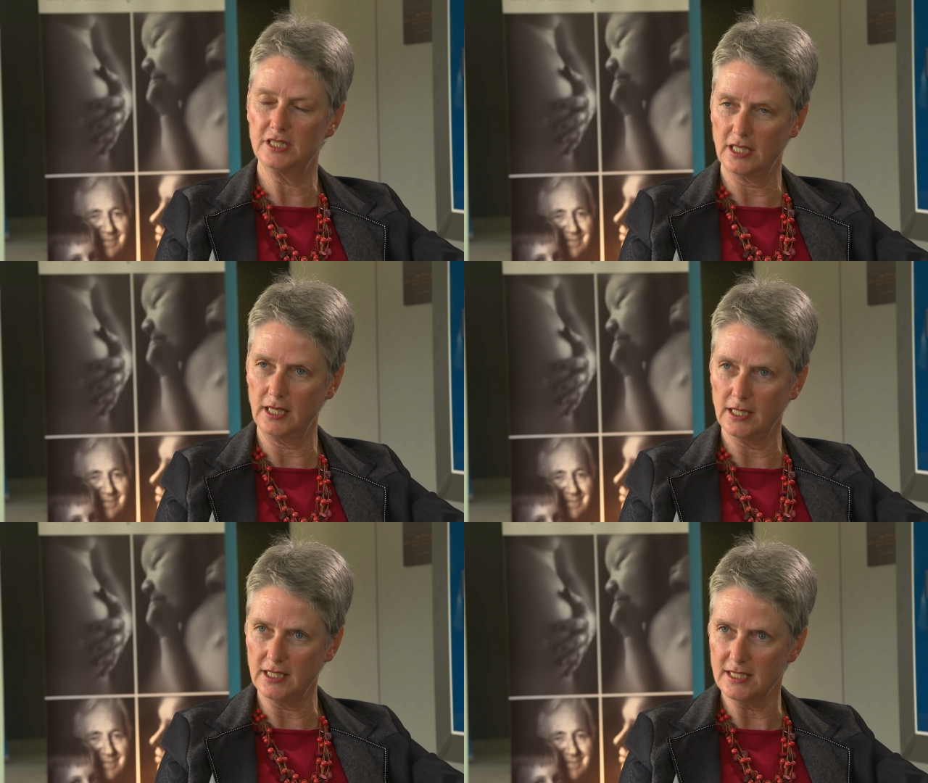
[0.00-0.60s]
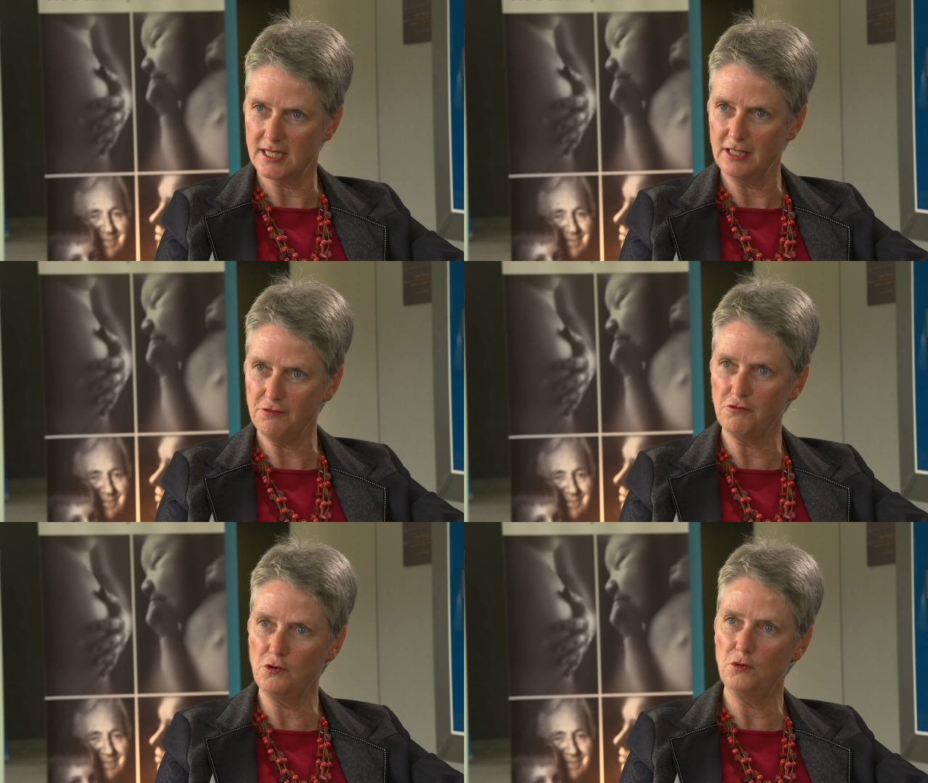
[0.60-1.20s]
Speaker 1: sign the
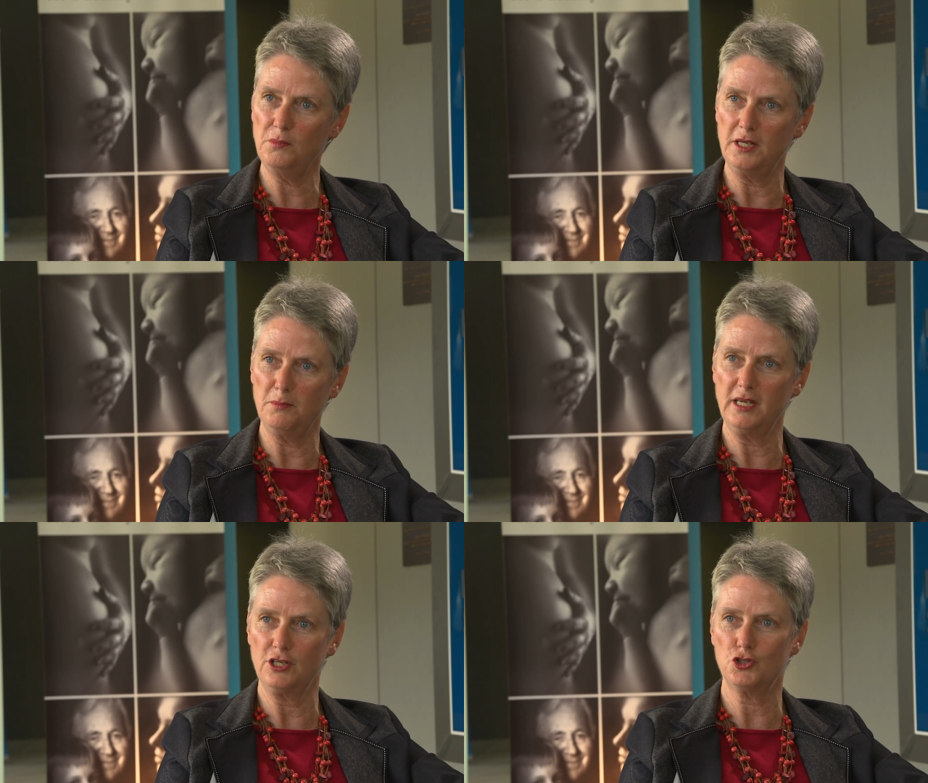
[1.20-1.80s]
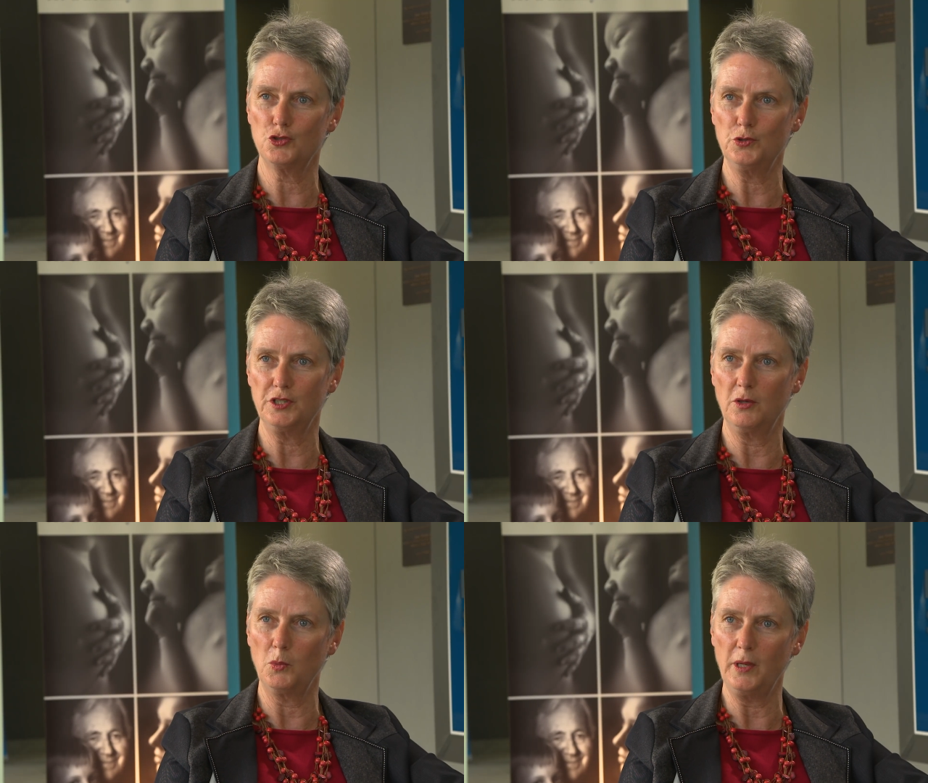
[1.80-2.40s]
consent form and make sure
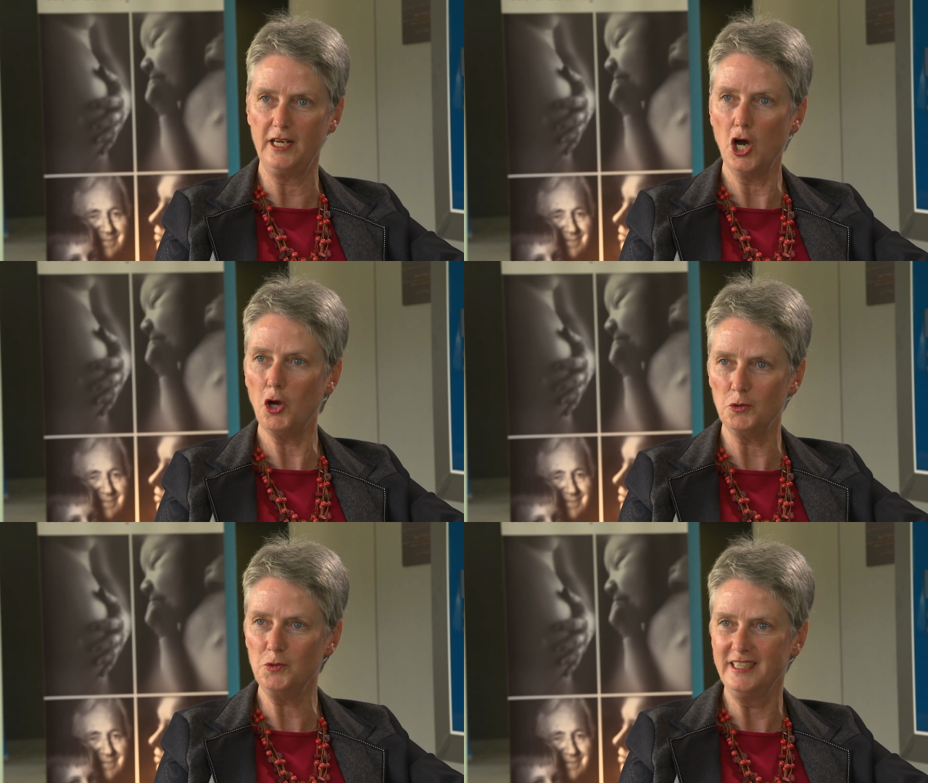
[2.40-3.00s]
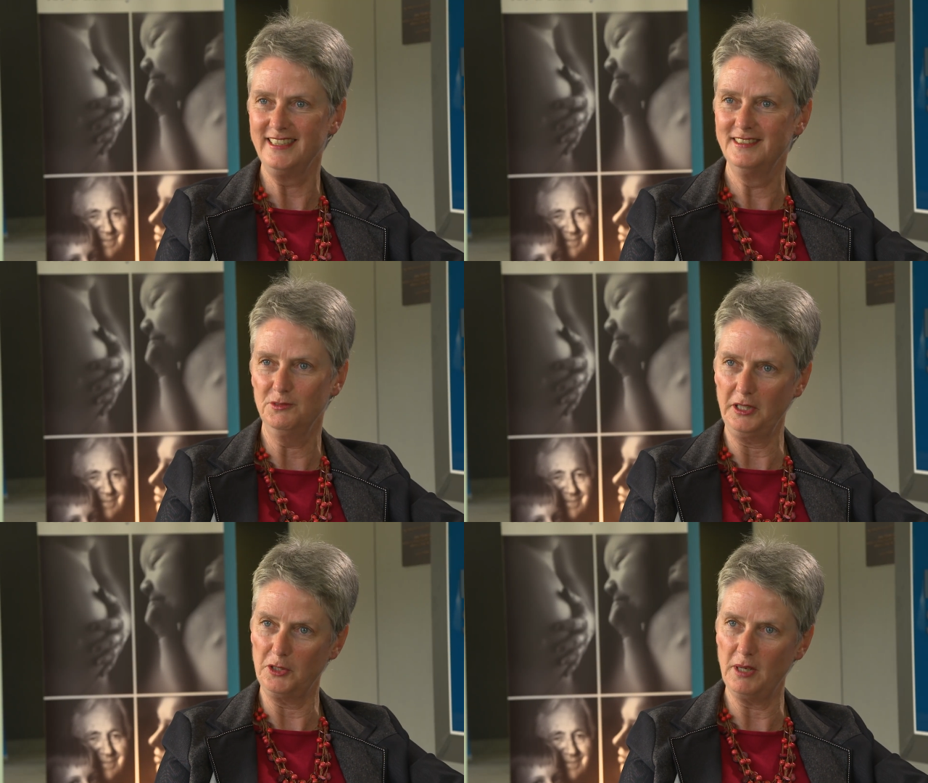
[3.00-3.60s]
that we know
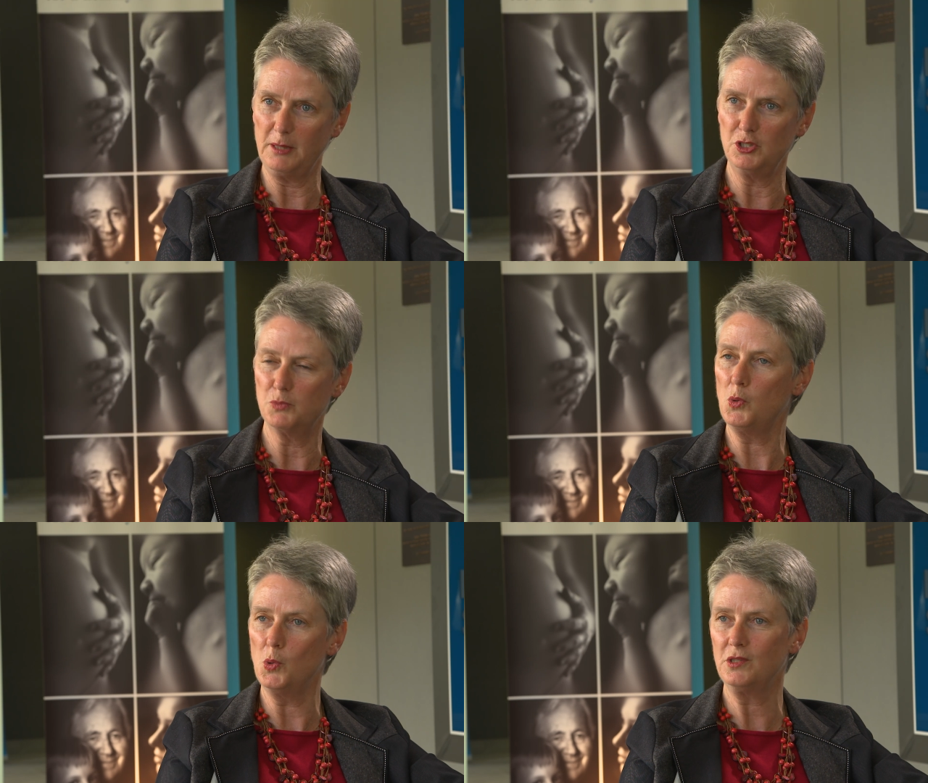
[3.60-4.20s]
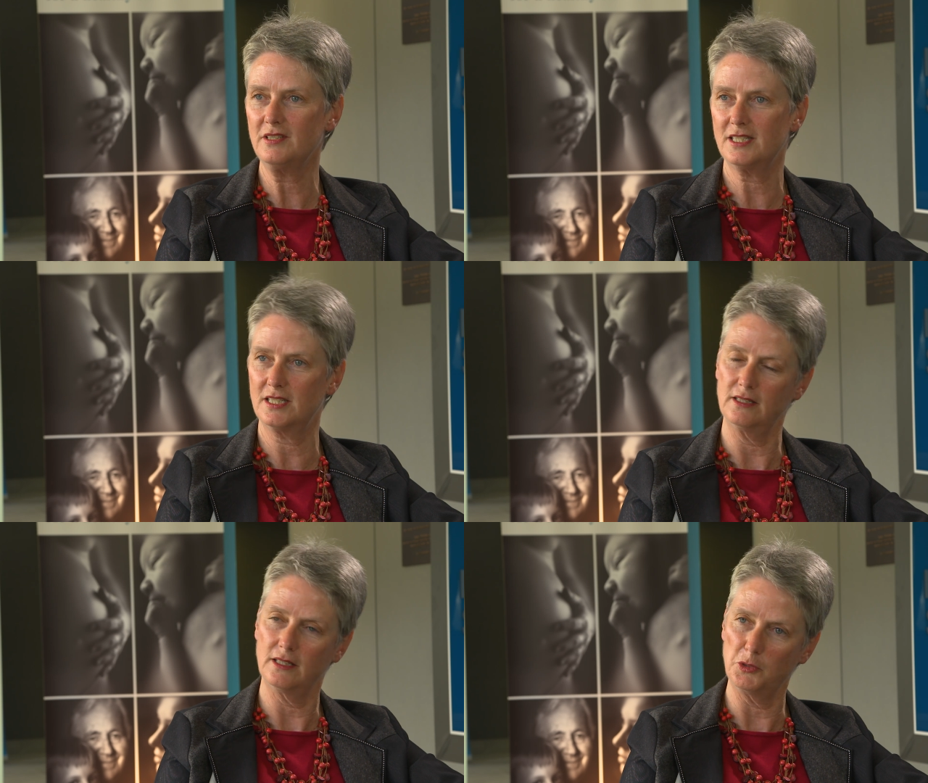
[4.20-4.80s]
when the baby's born
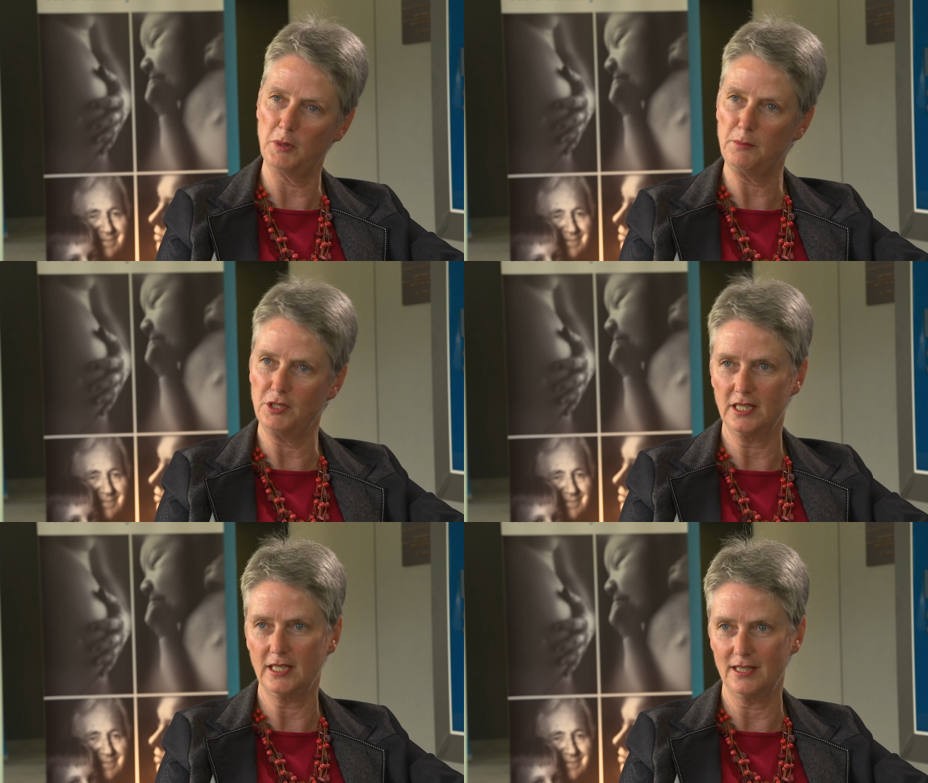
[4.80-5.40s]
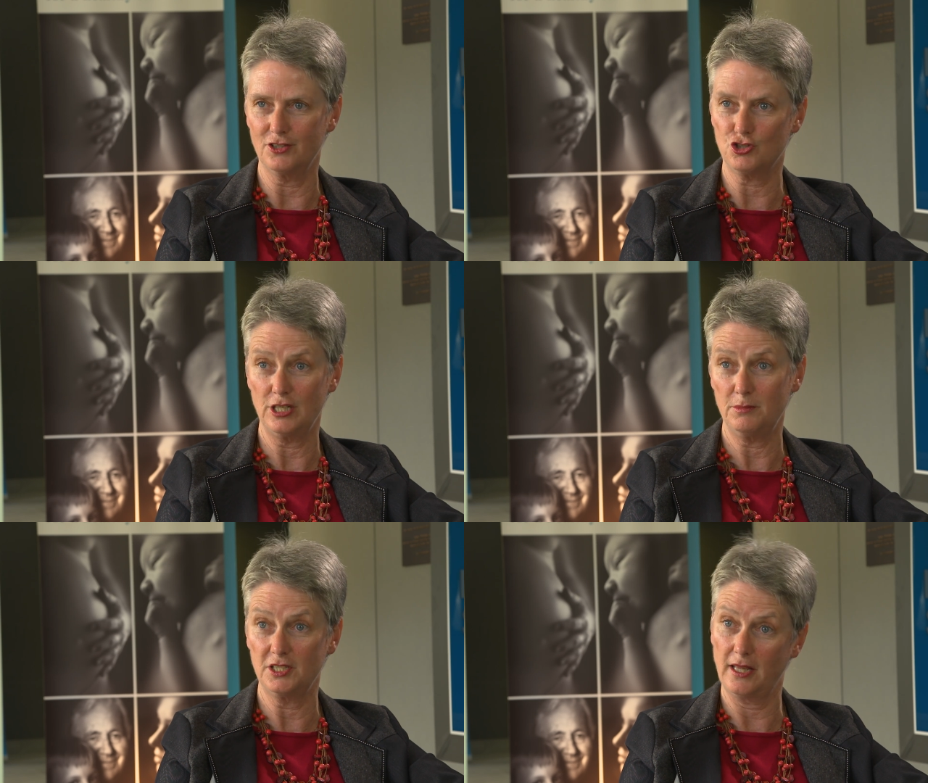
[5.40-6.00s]
so that the baby can get the
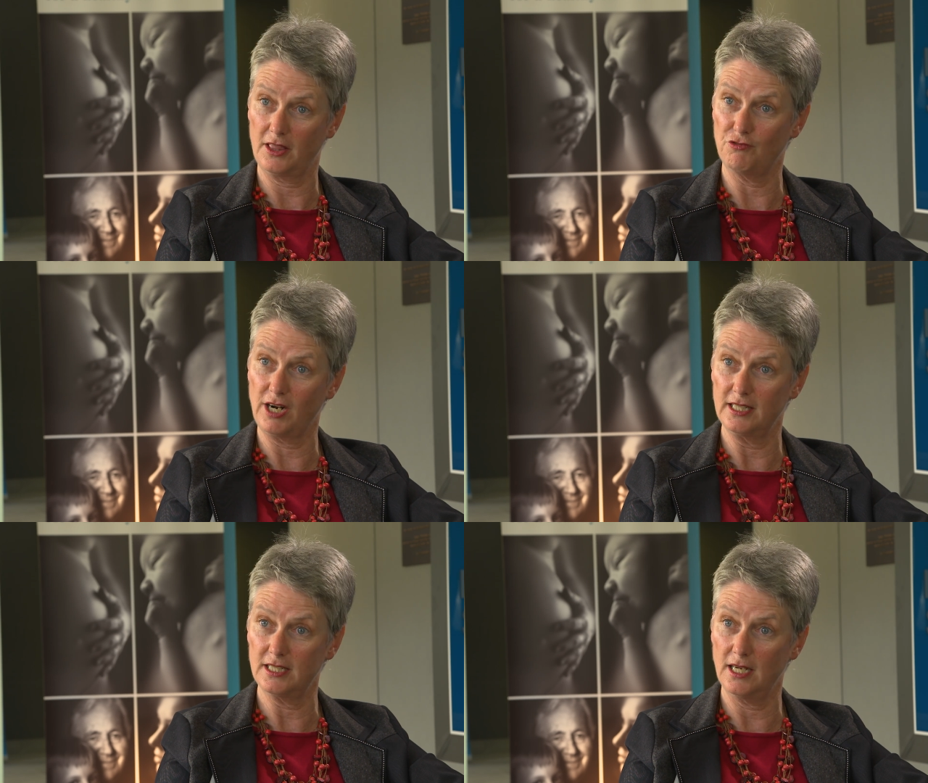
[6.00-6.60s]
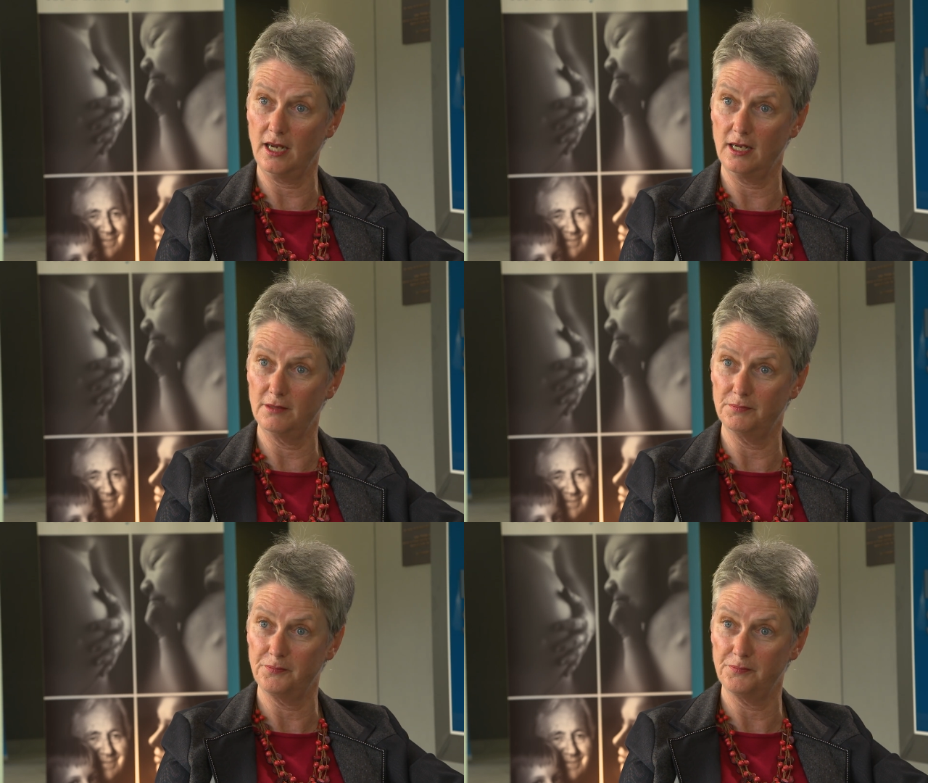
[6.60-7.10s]
treatment at the right time.